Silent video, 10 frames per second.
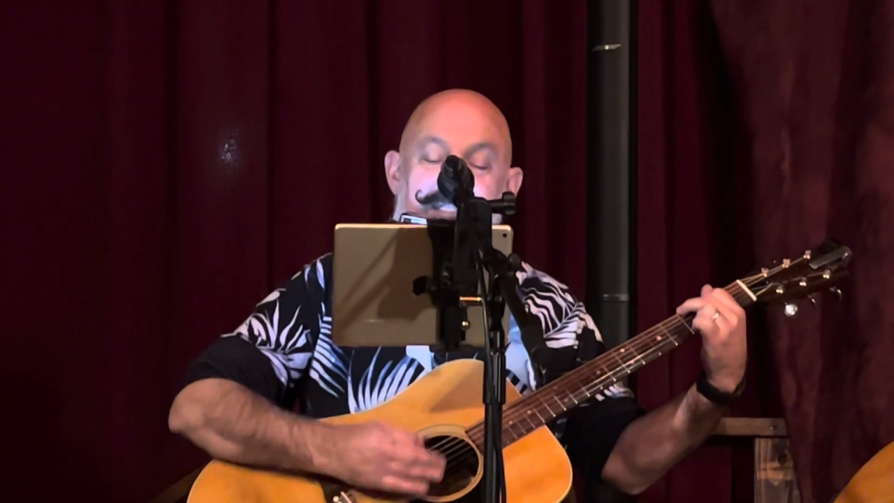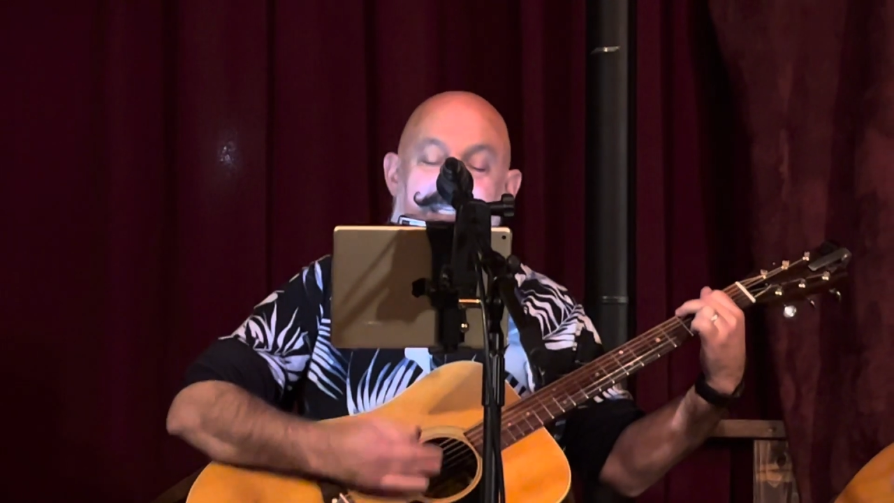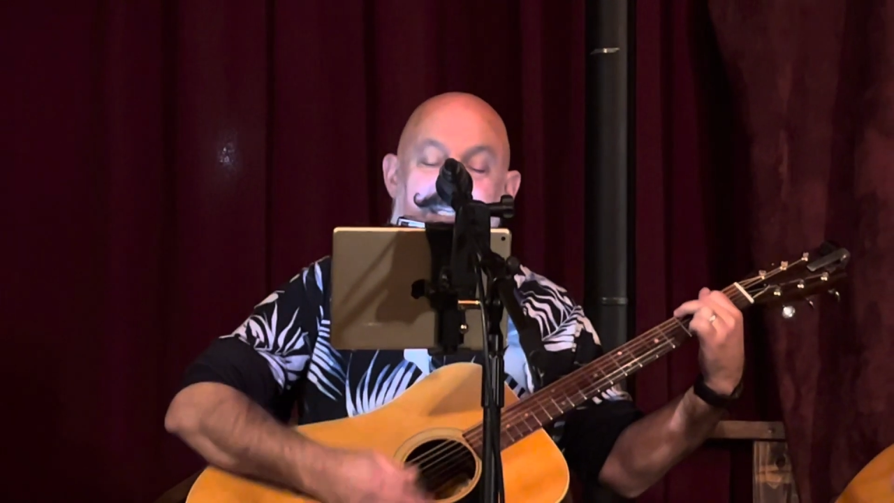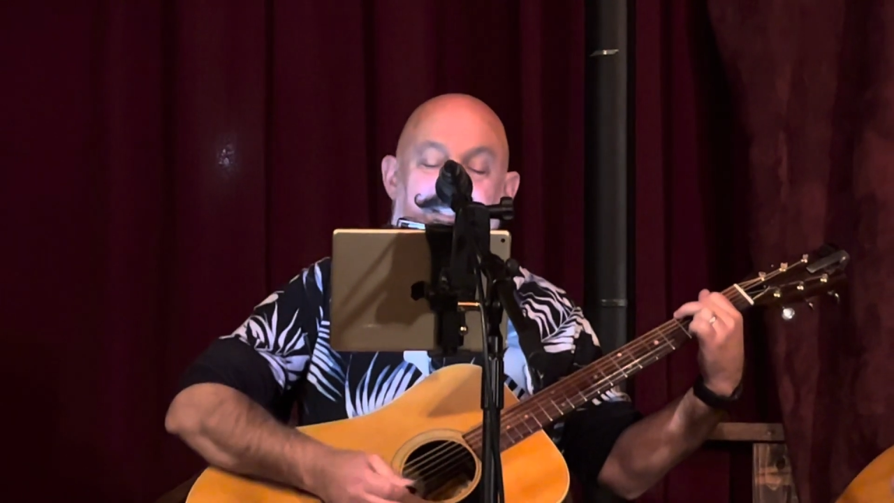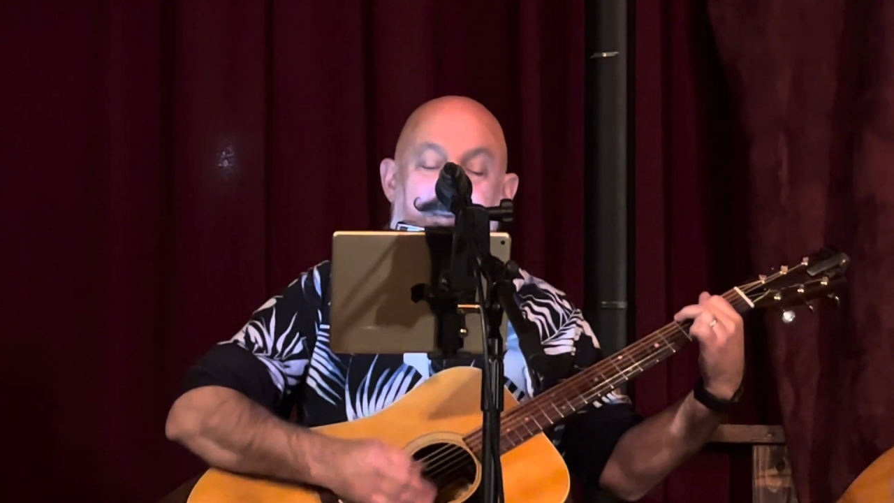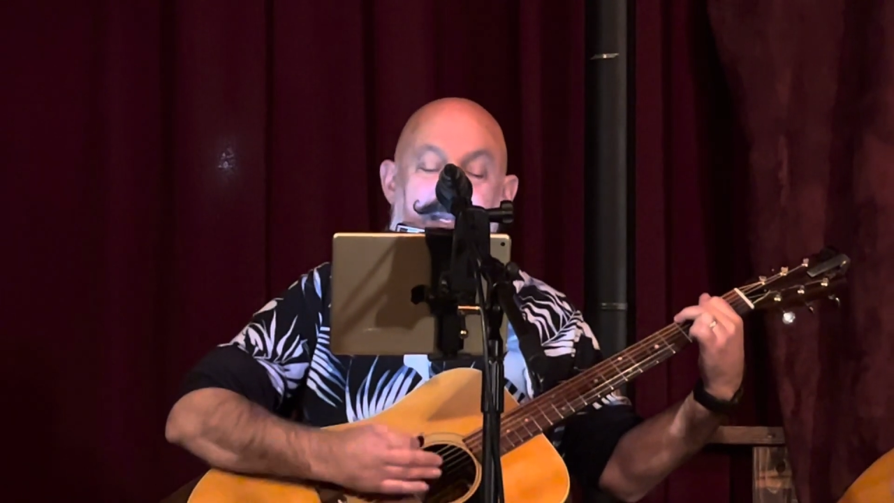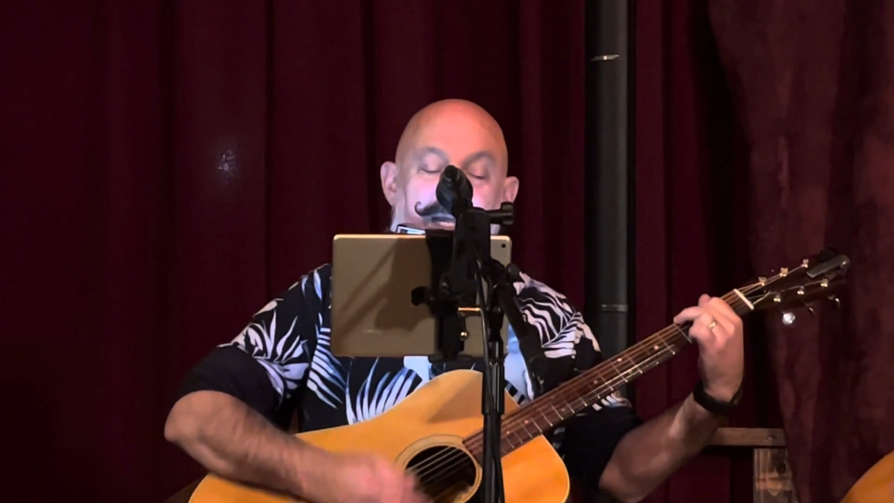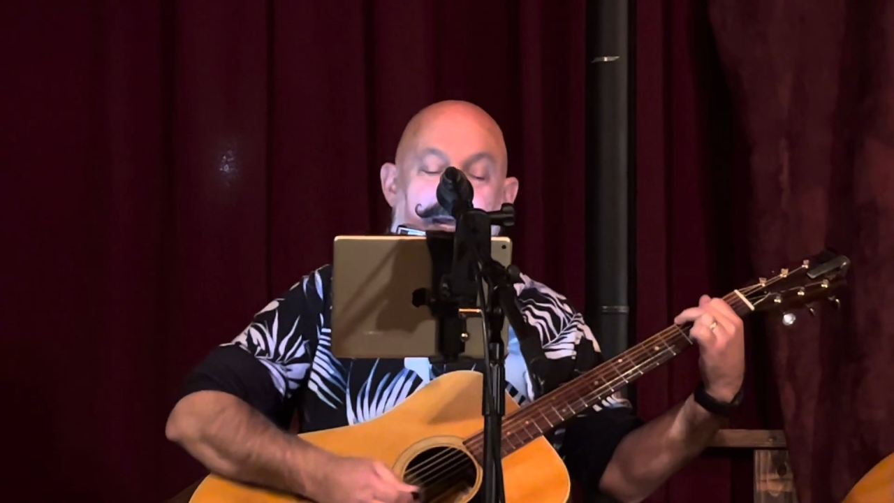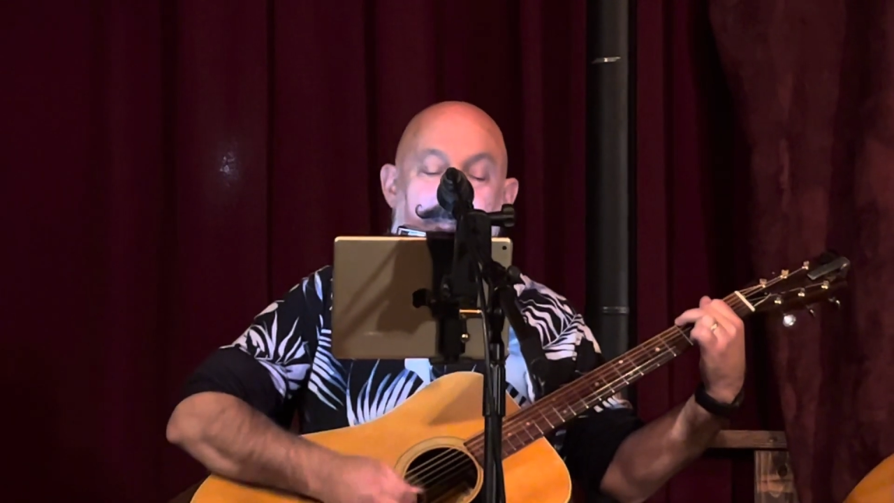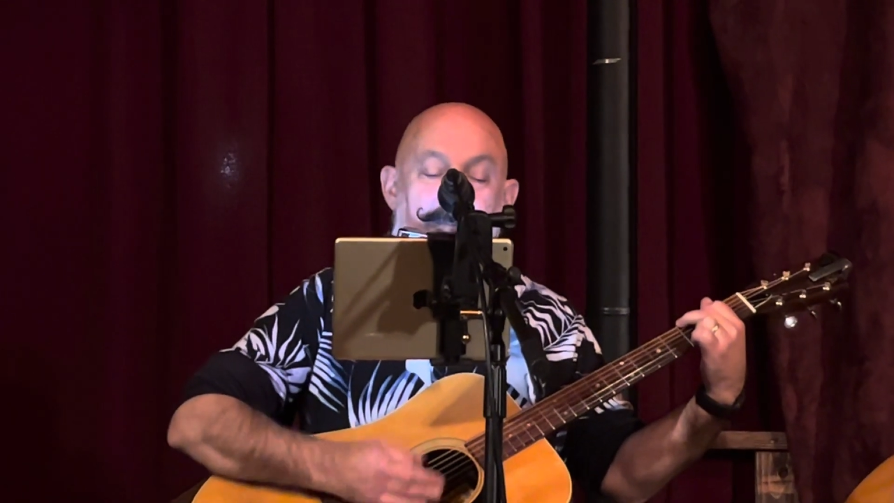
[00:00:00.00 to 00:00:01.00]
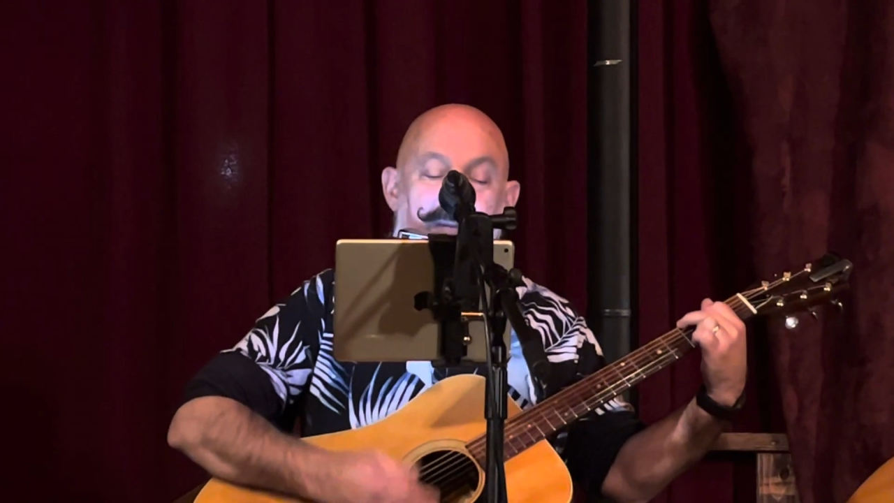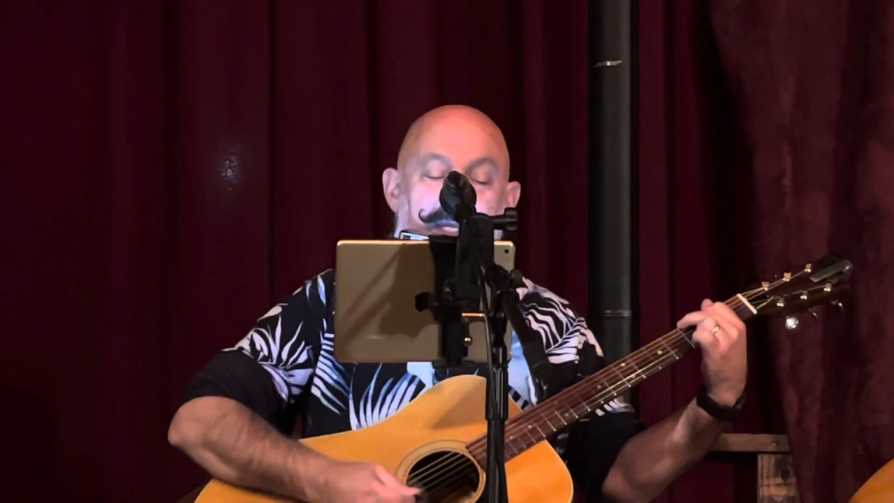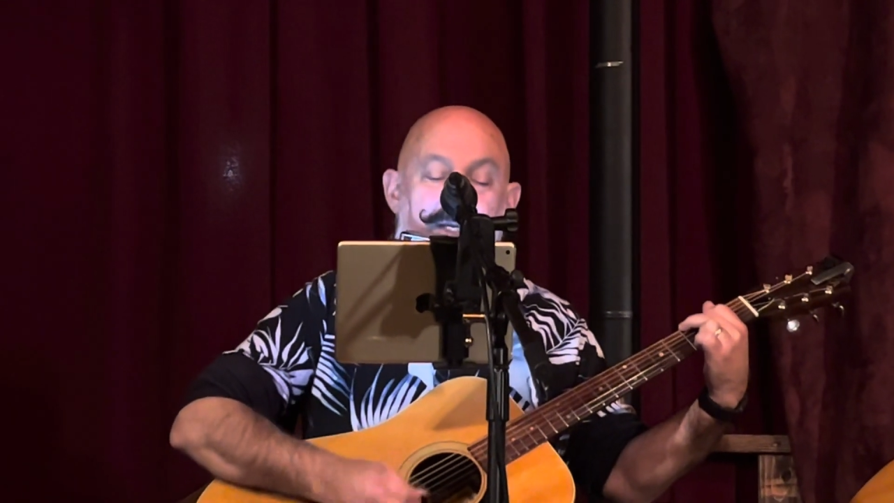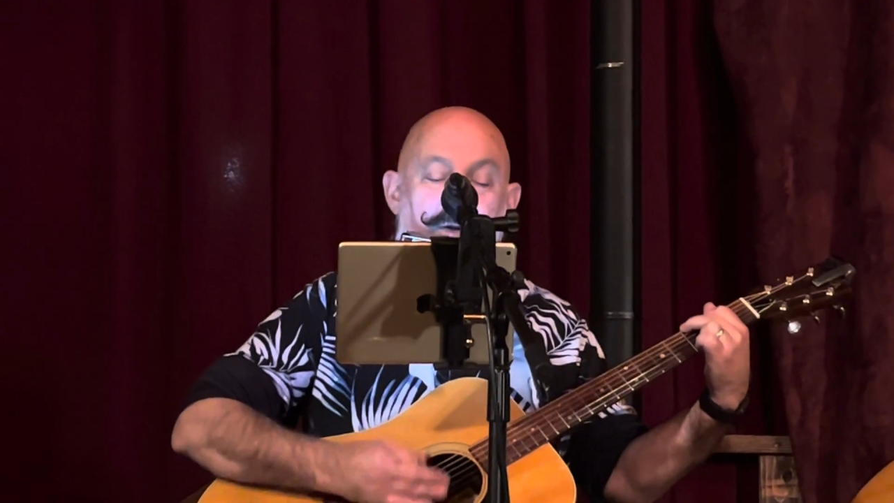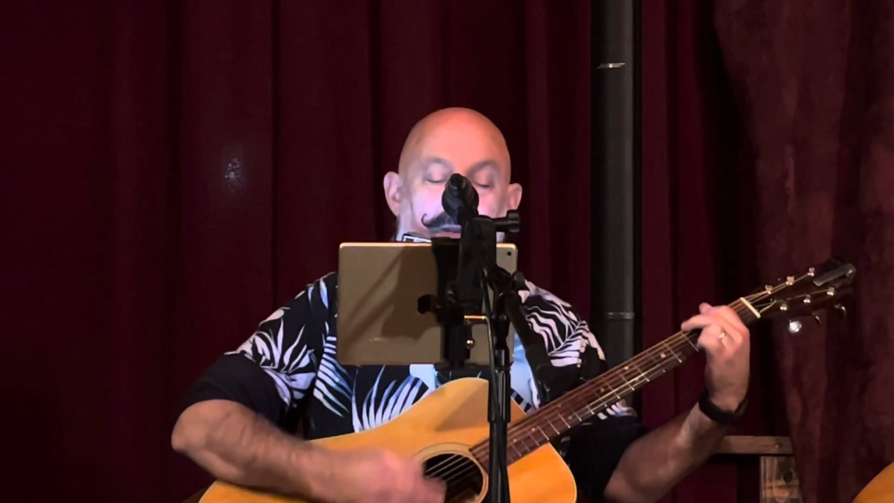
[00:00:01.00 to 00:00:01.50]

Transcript: Kiss me, I'm a baker,